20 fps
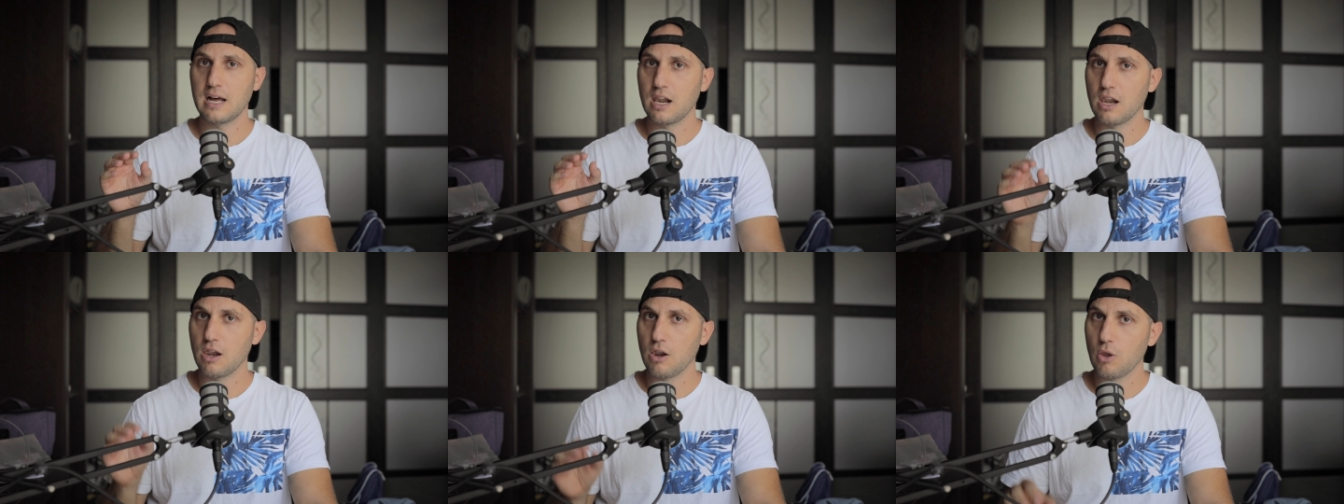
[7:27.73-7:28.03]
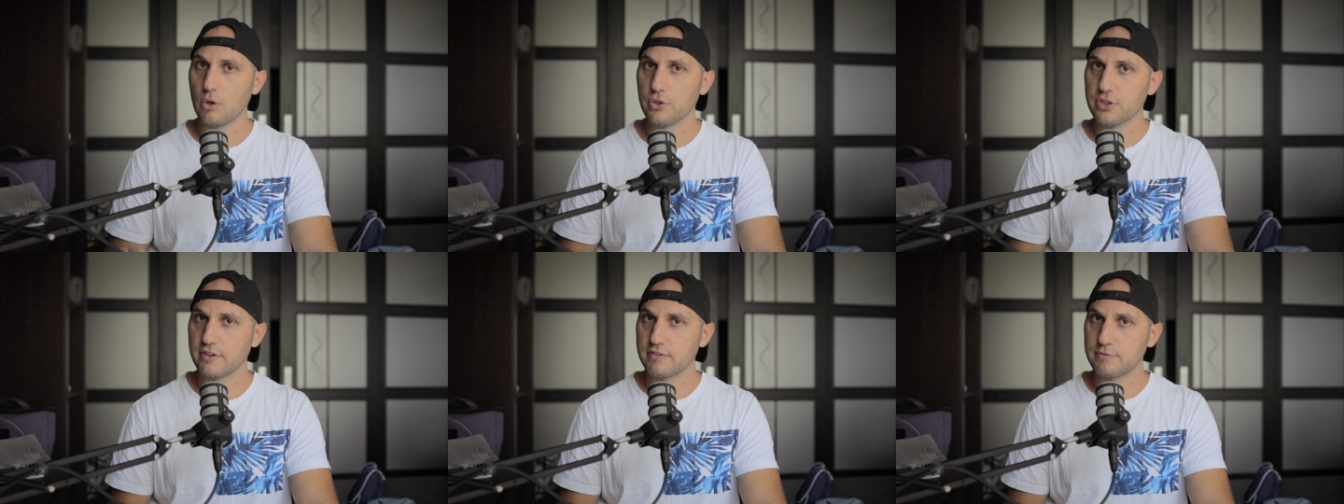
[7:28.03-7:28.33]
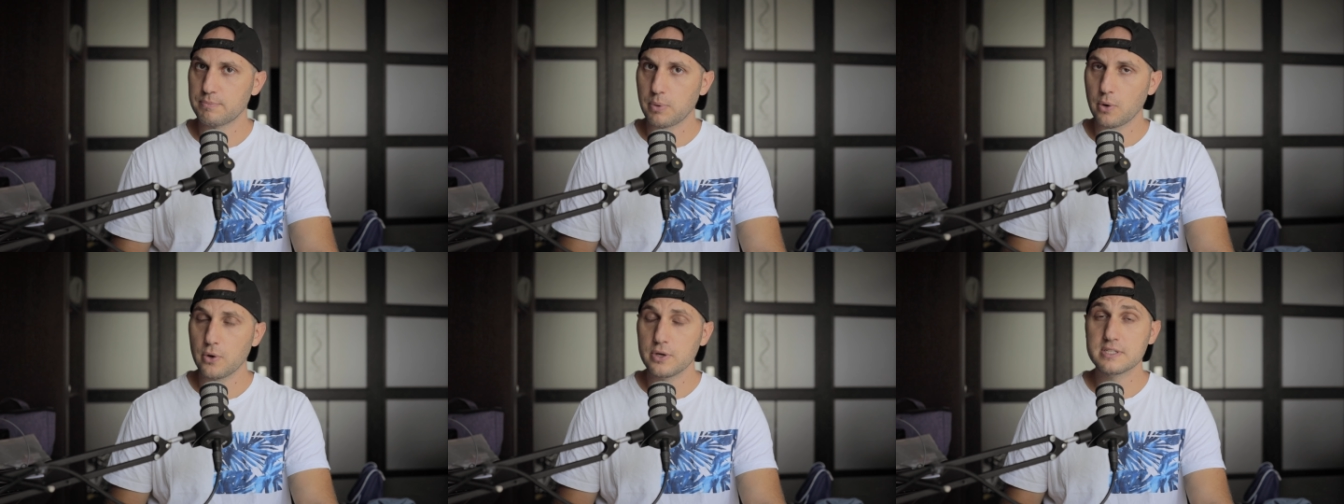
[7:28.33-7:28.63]
a lot
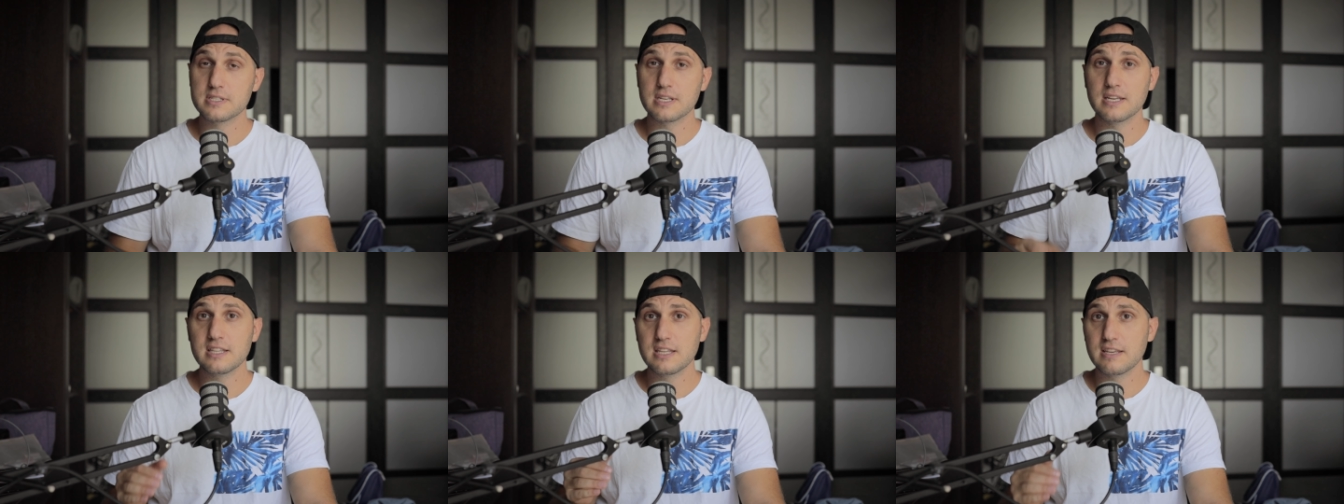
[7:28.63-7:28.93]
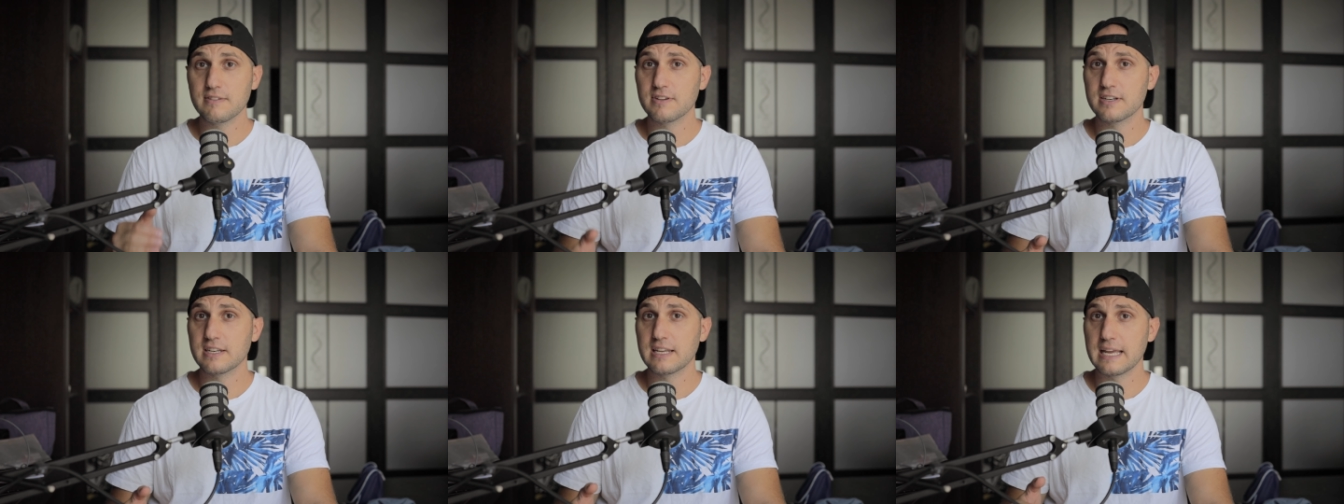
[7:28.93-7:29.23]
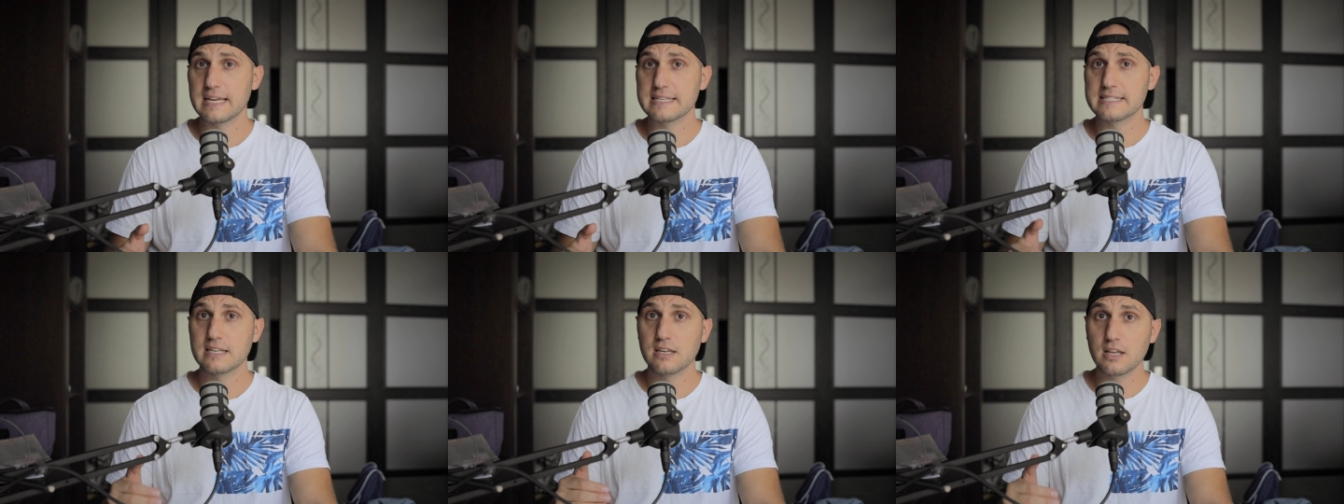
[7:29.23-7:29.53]
of points and even
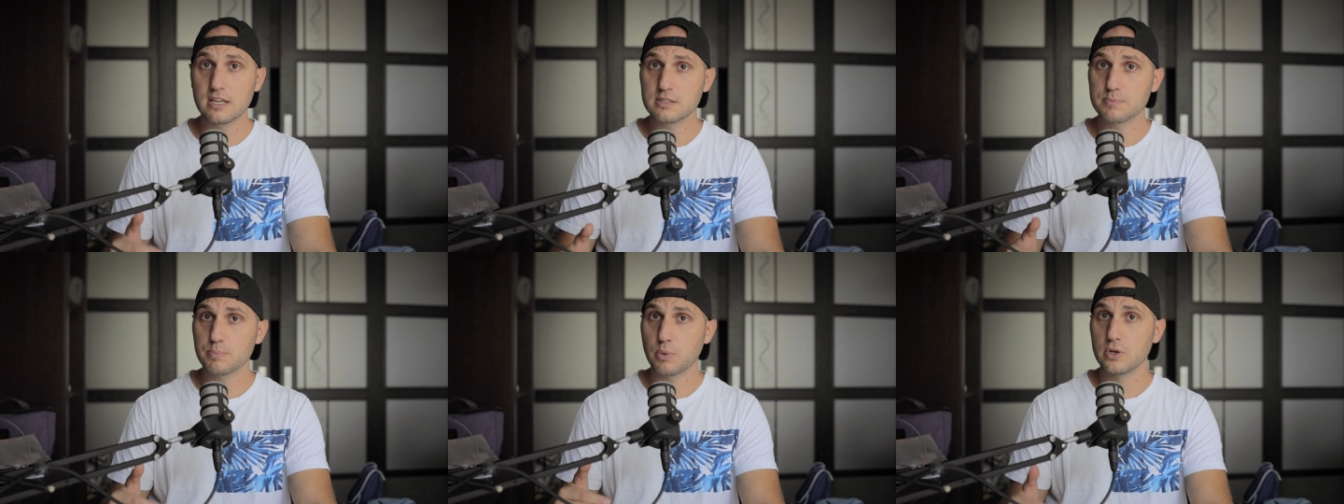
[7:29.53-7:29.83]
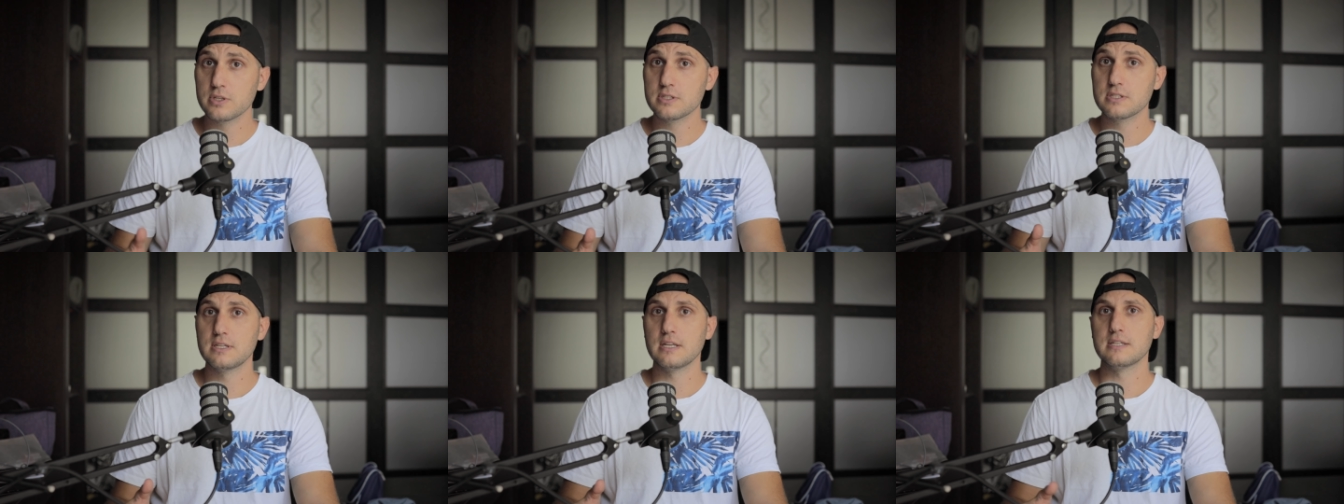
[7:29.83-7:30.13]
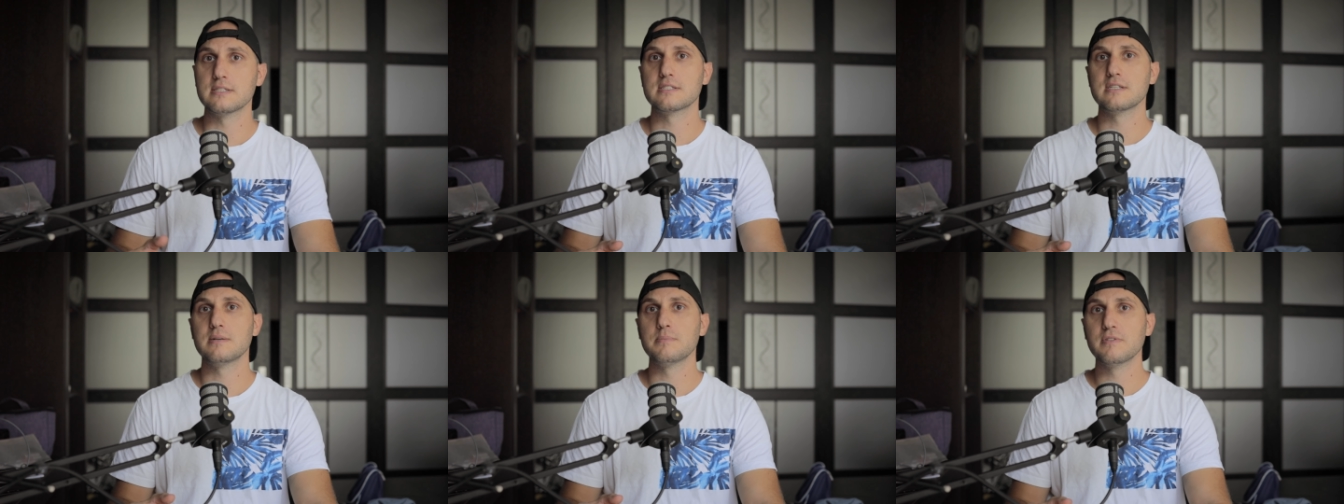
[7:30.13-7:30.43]
has less points
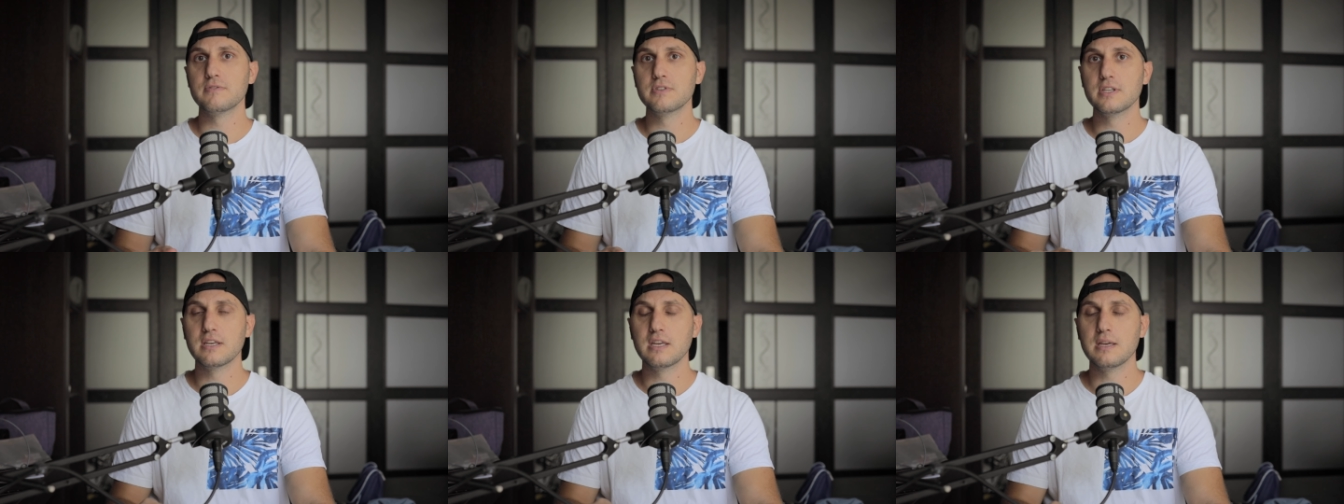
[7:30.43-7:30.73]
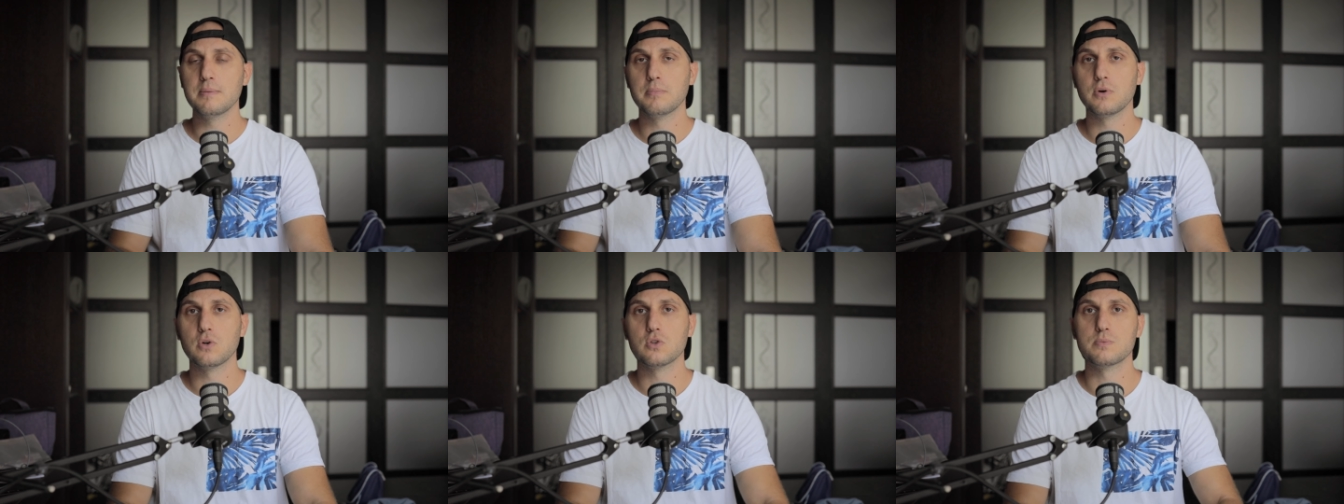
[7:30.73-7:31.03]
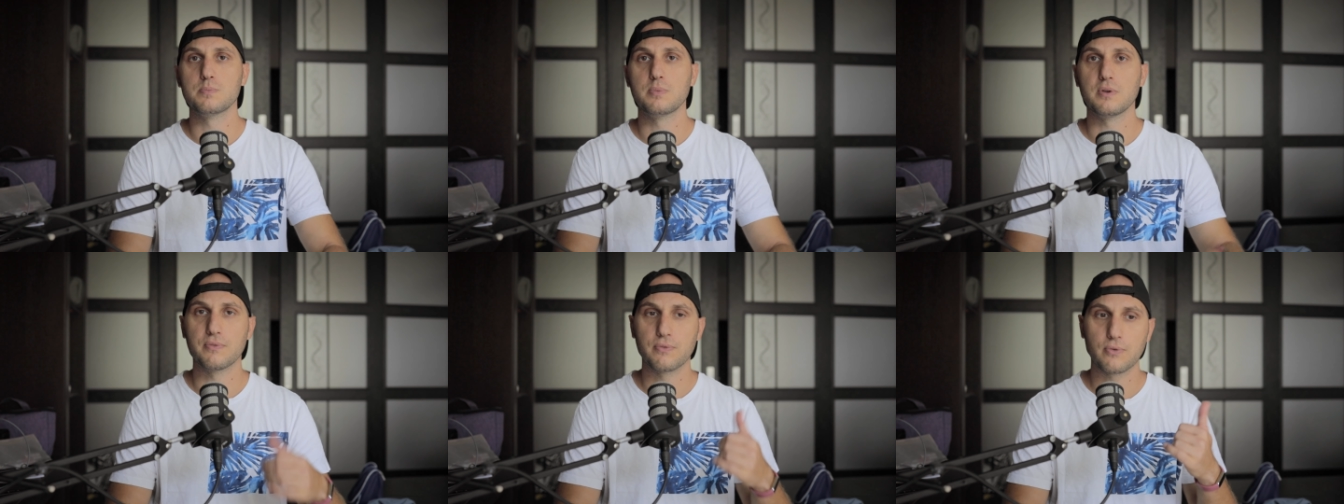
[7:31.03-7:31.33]
than some of the
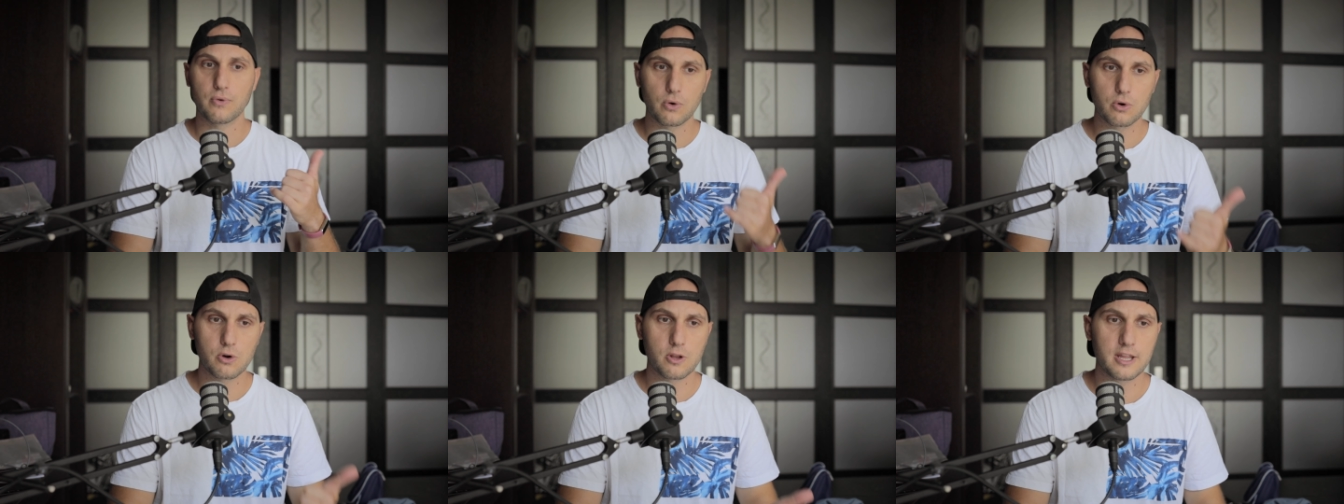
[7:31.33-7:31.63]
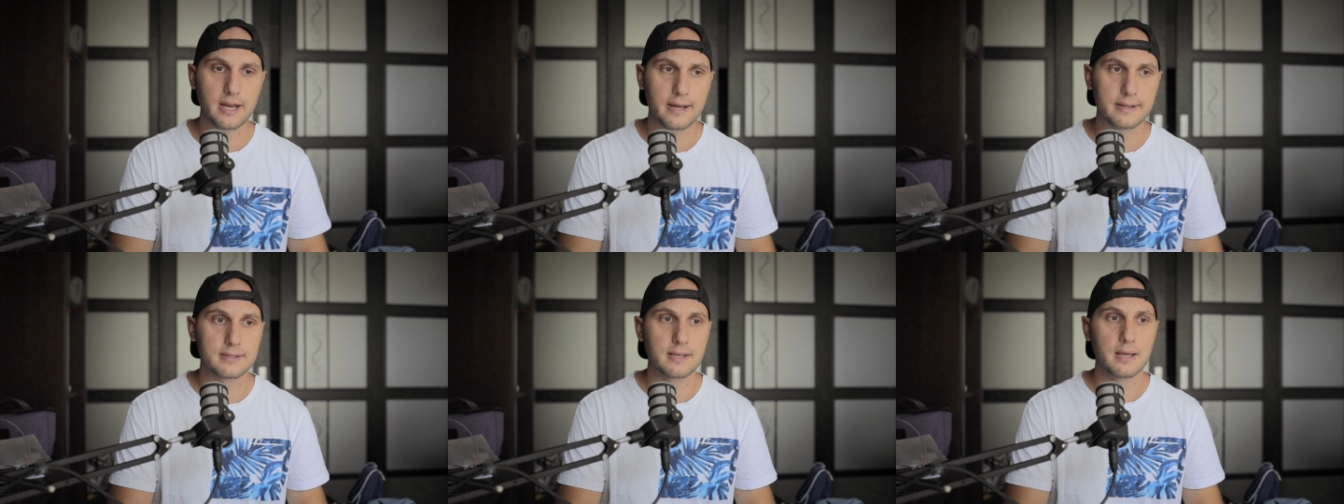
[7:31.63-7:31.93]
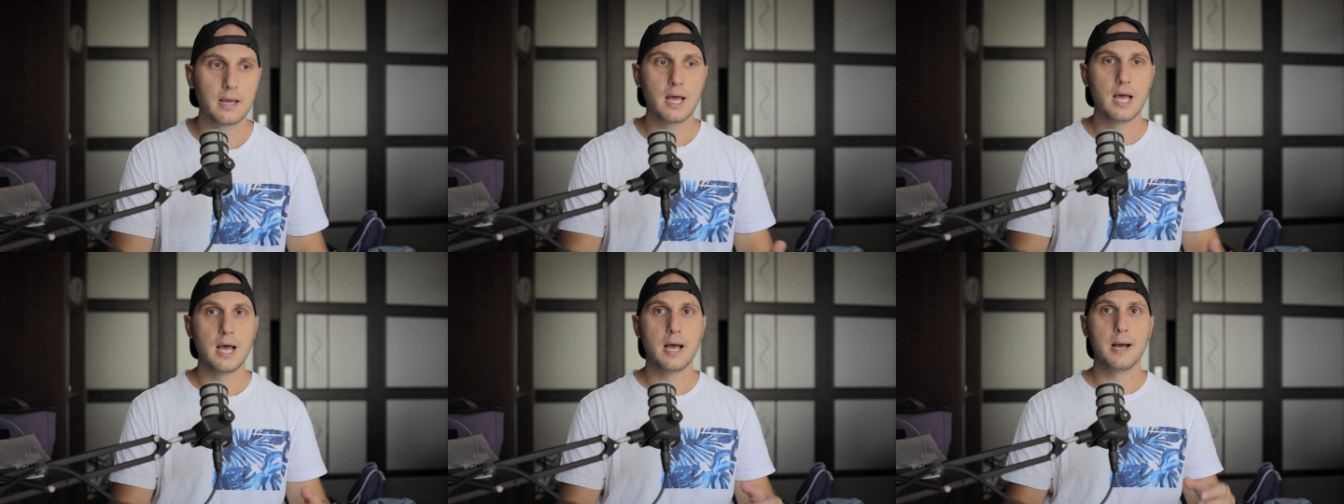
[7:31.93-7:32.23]
gimbals before that.